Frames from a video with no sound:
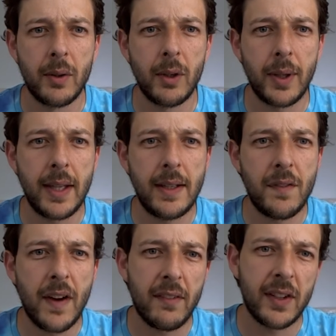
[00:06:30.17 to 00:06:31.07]
We go king
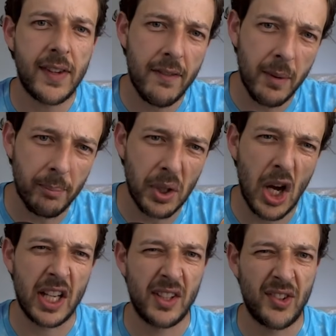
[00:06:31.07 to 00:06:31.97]
d5. Let's have him
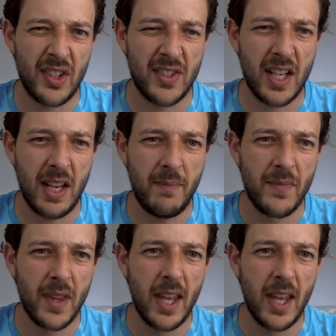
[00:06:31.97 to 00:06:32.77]
block us this time.